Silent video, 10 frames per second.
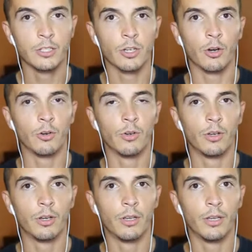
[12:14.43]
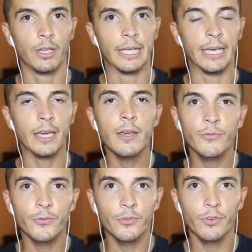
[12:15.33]
So
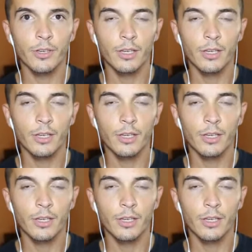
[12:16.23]
if